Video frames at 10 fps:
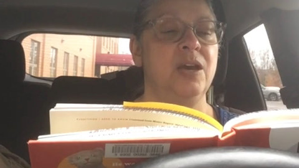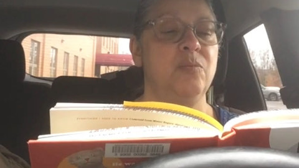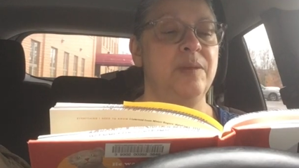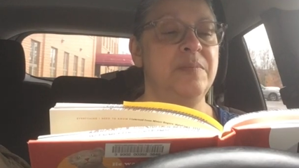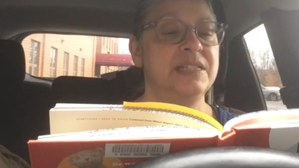
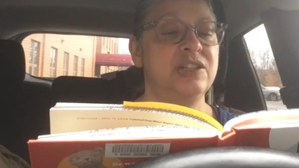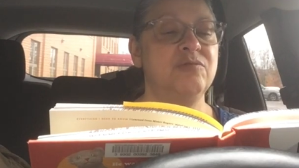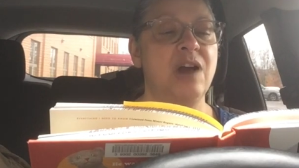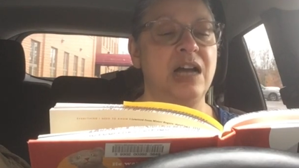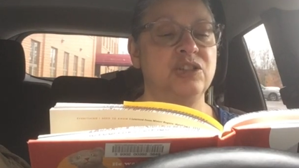When
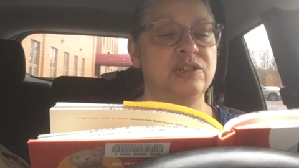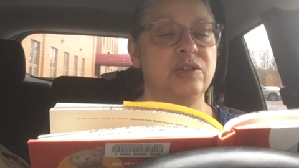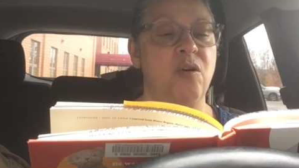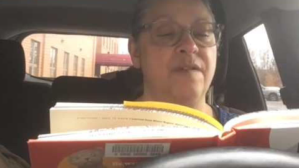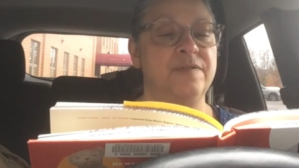Mr. Rogers
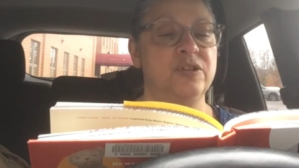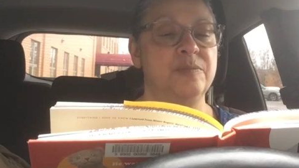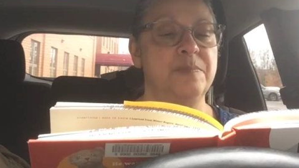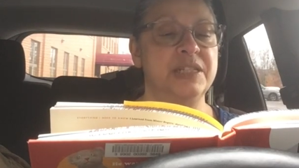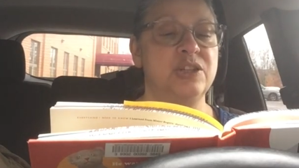
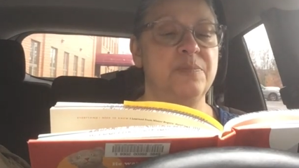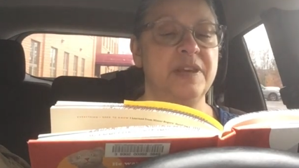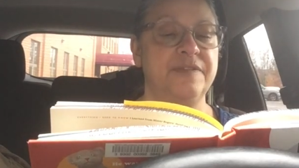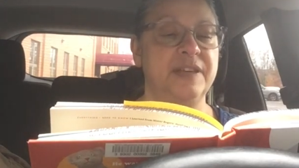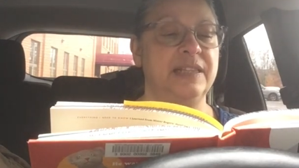offered Mr.
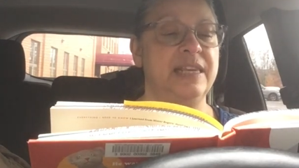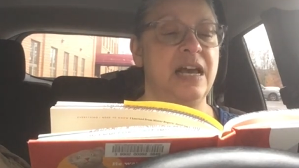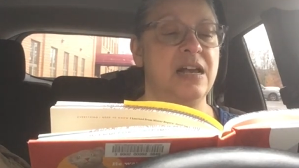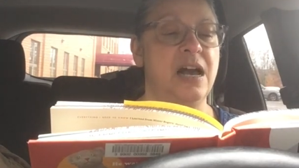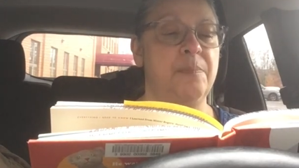McFeely
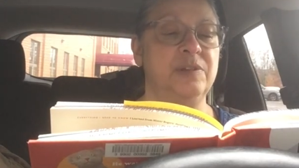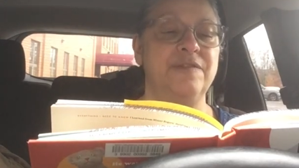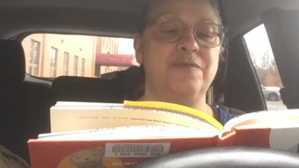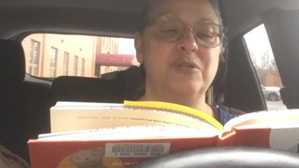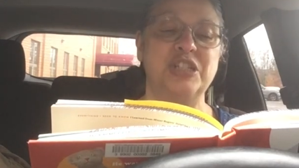a couple
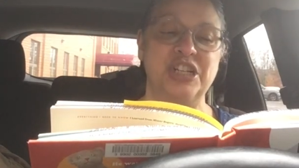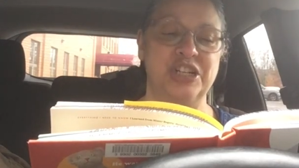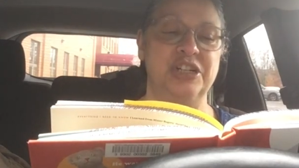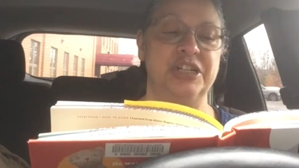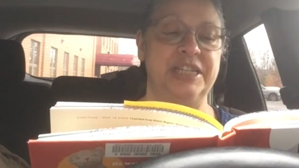of fortune
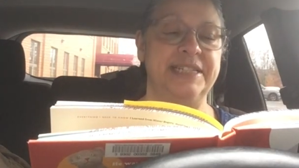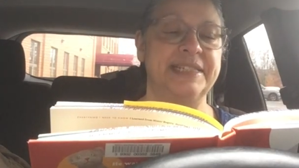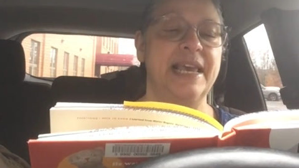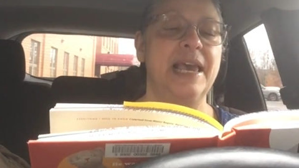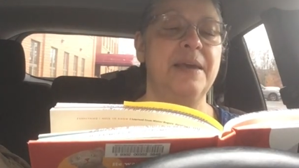
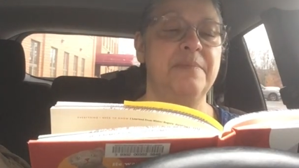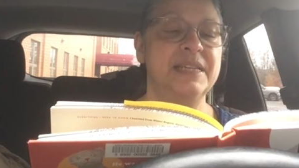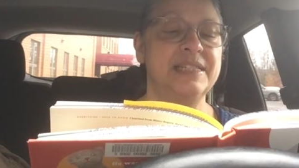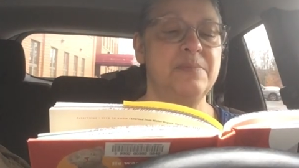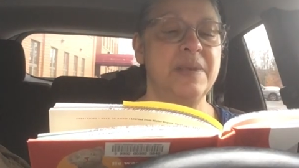cookies,
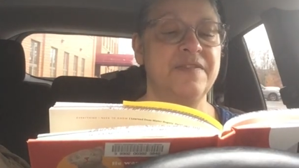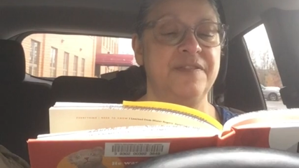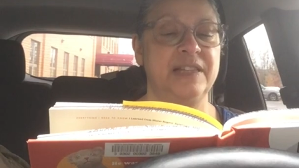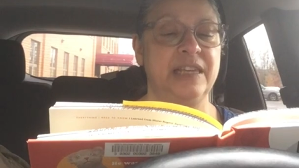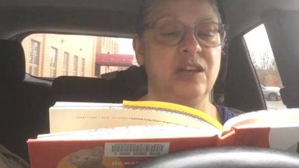Mr.
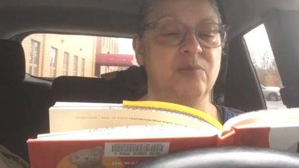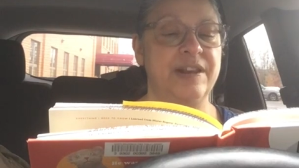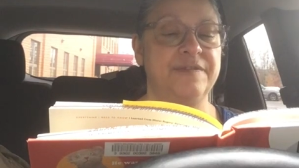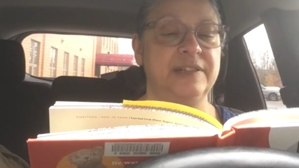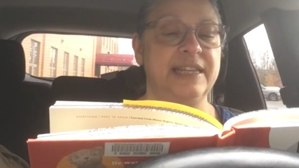McFeely
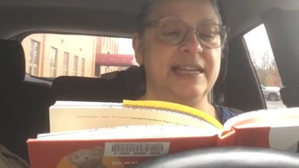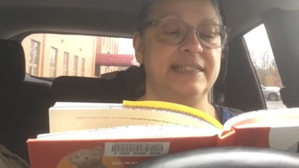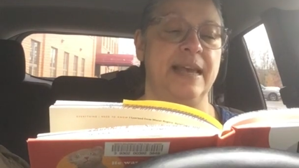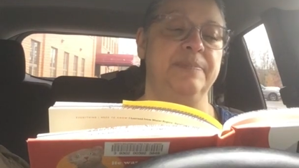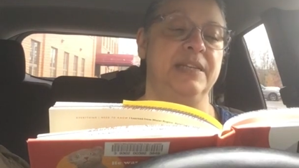gratefully
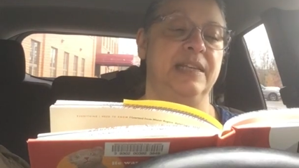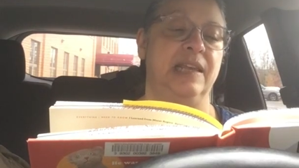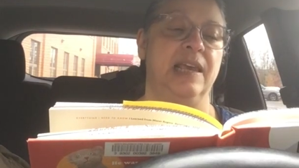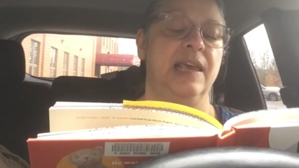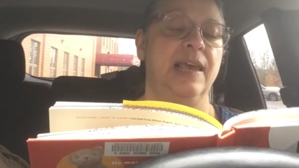accepted.
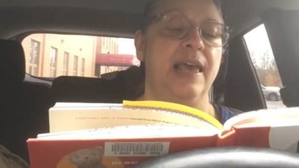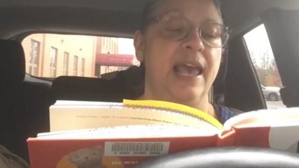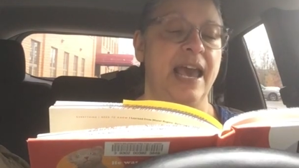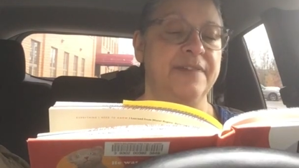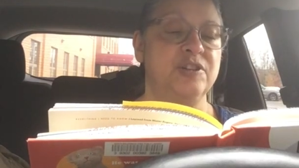
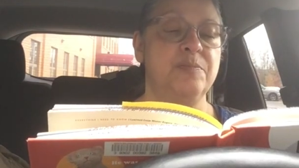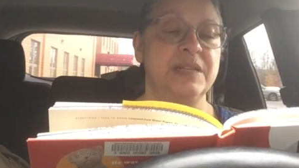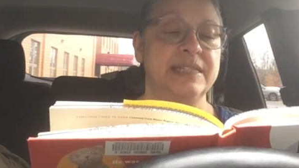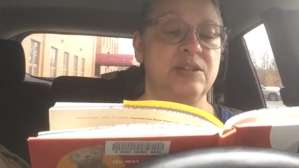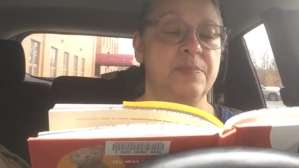After
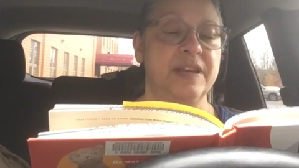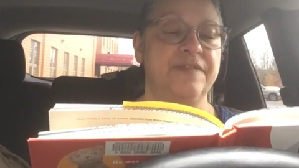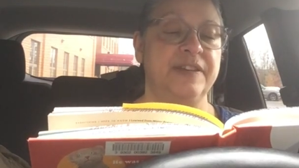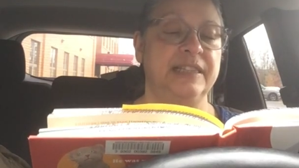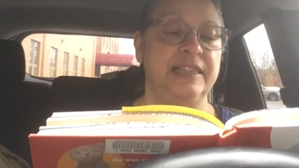Mr.
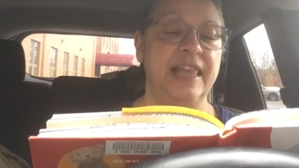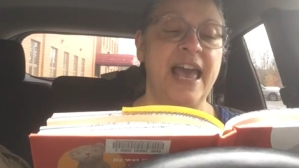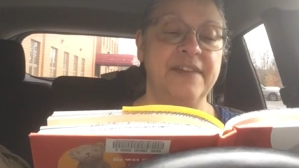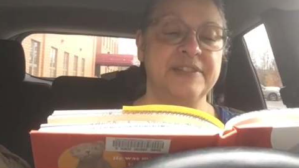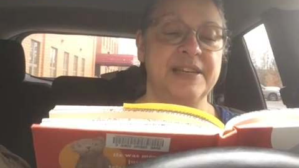McFeely
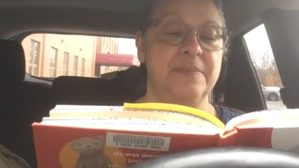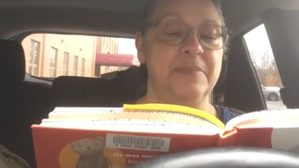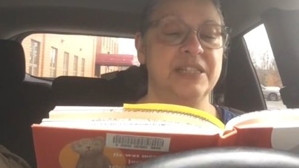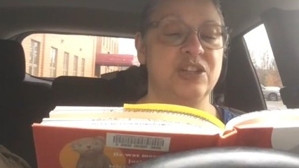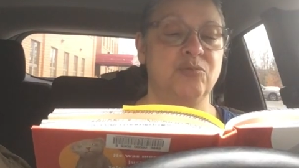left,
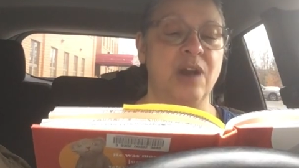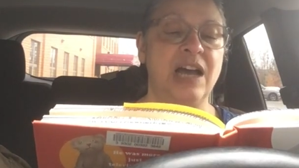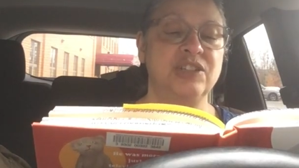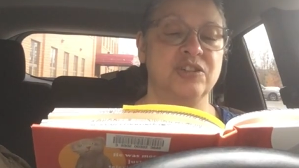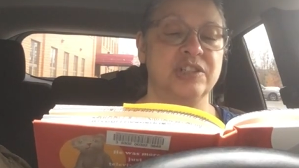Mr.
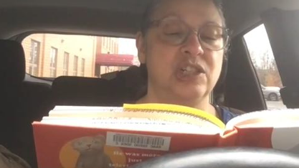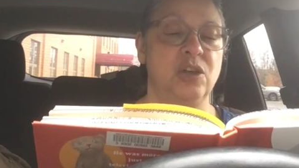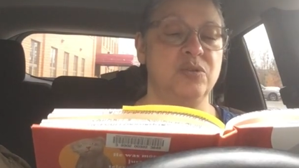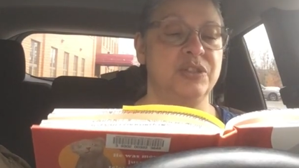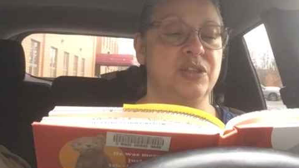Rogers
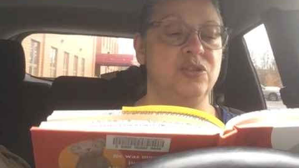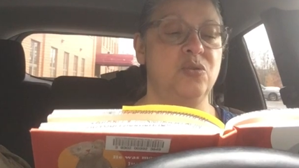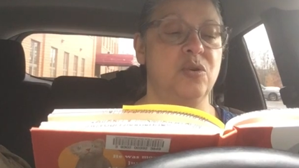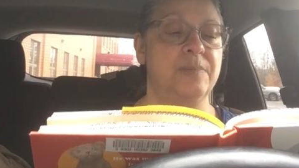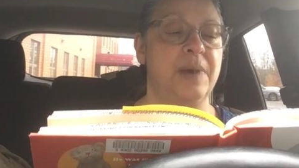closed the
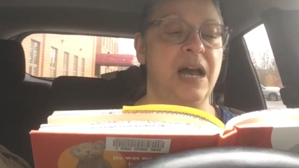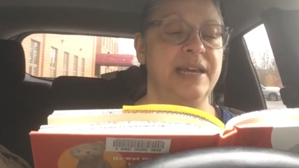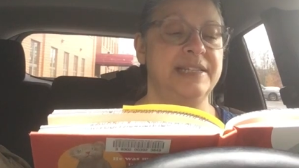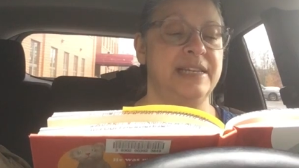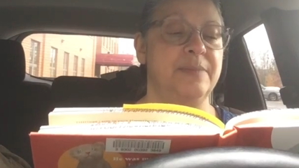door
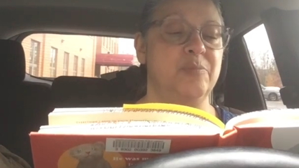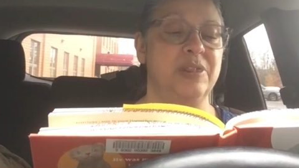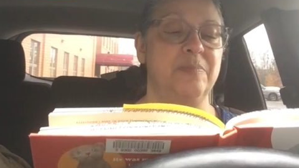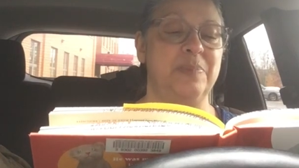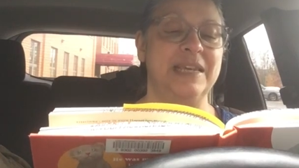behind him
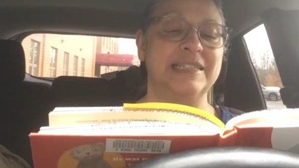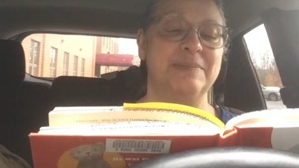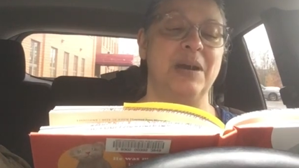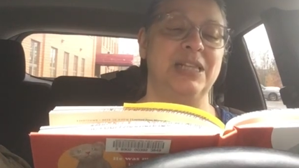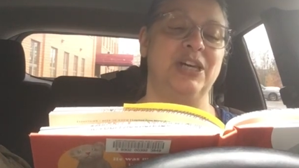with a big
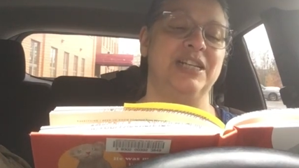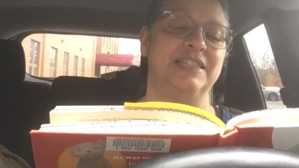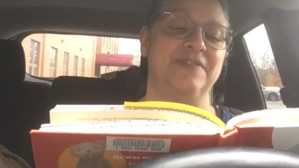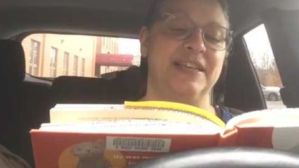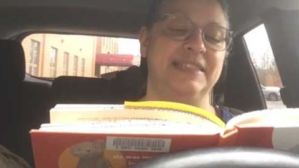smile on
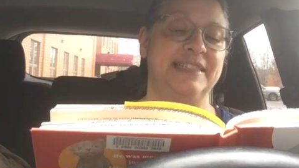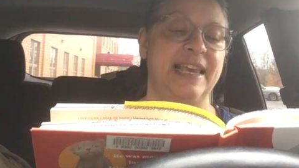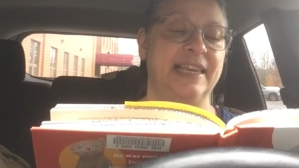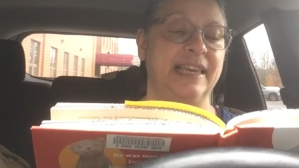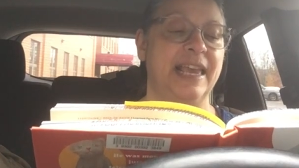his face,
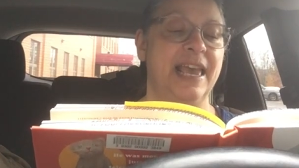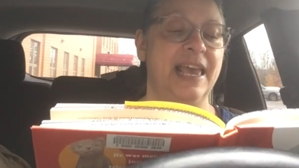saying,